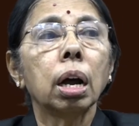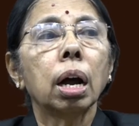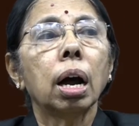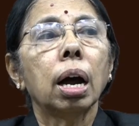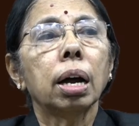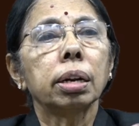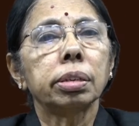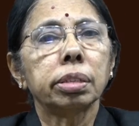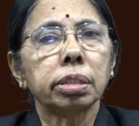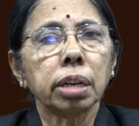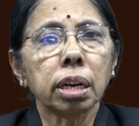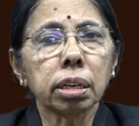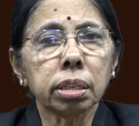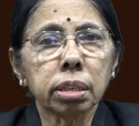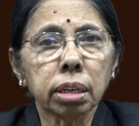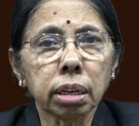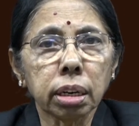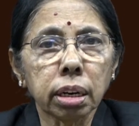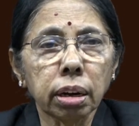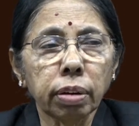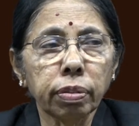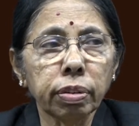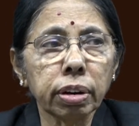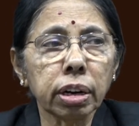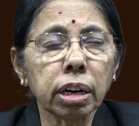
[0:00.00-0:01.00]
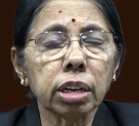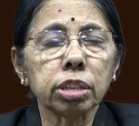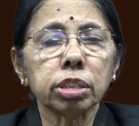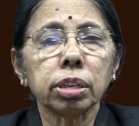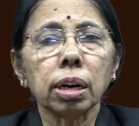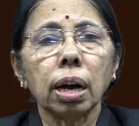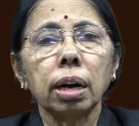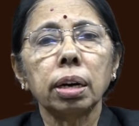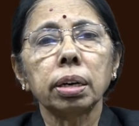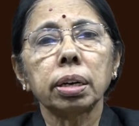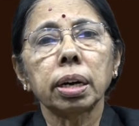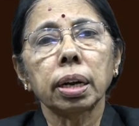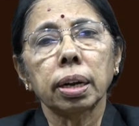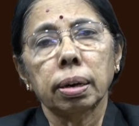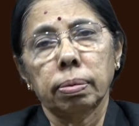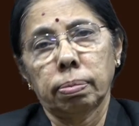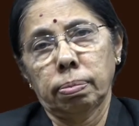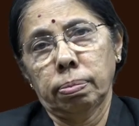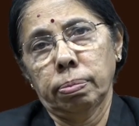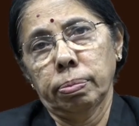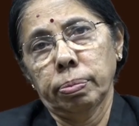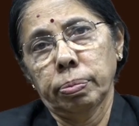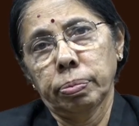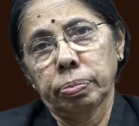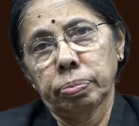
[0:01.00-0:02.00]
or just giving a shelter
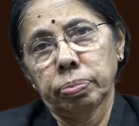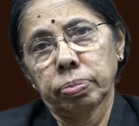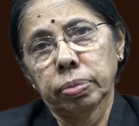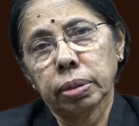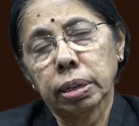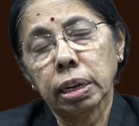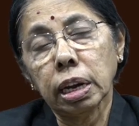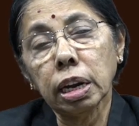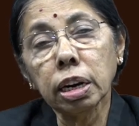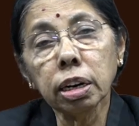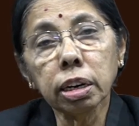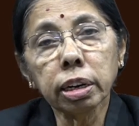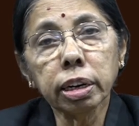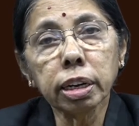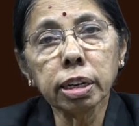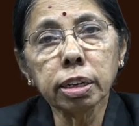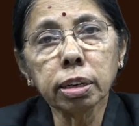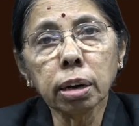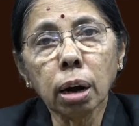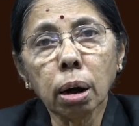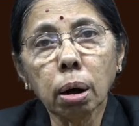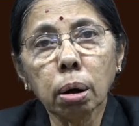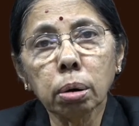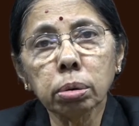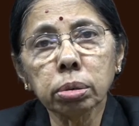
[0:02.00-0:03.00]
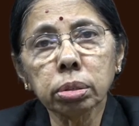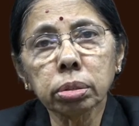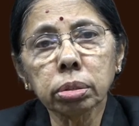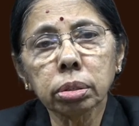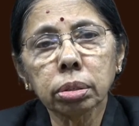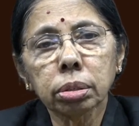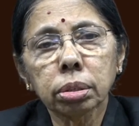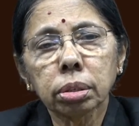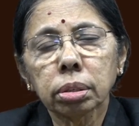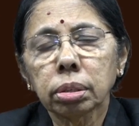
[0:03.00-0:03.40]
in his house,